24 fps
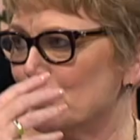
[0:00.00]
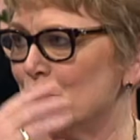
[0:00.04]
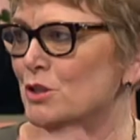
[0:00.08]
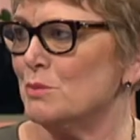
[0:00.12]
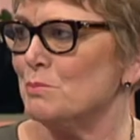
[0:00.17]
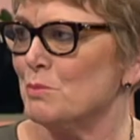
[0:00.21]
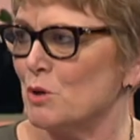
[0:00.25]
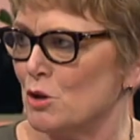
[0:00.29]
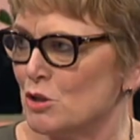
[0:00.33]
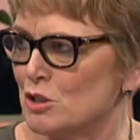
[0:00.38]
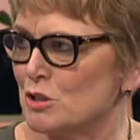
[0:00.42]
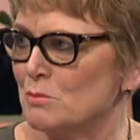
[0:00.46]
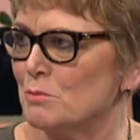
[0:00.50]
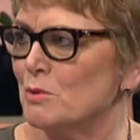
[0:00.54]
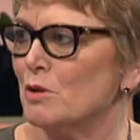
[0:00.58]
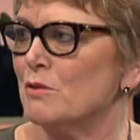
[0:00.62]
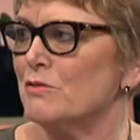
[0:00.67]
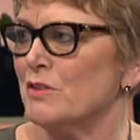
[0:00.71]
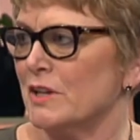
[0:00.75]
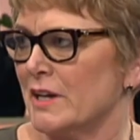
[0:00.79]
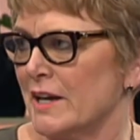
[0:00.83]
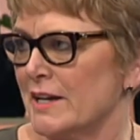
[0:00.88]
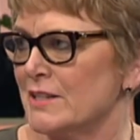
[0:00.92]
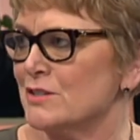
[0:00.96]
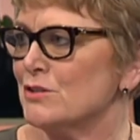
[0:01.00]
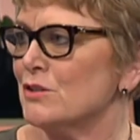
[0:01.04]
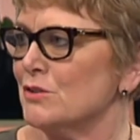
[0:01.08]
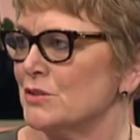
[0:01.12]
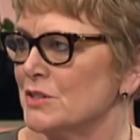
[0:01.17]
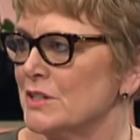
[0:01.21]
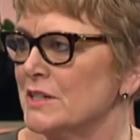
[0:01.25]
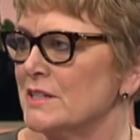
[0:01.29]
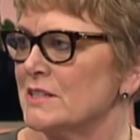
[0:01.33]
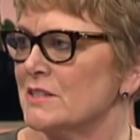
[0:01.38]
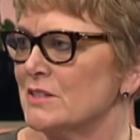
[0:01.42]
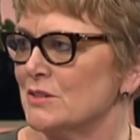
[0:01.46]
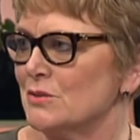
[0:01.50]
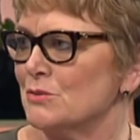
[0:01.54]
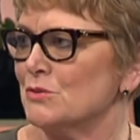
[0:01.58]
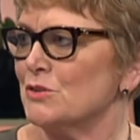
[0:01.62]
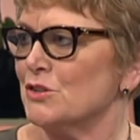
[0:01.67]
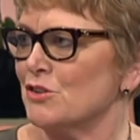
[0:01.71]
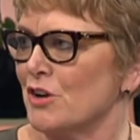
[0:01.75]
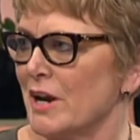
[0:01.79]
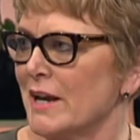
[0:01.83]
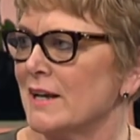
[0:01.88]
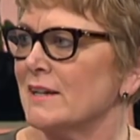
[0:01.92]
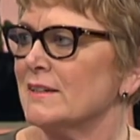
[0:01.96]
to the bottom of the gastrointestinal
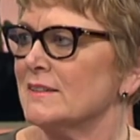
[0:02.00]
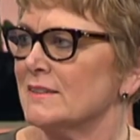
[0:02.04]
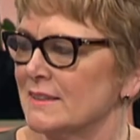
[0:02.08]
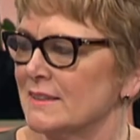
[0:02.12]
tract.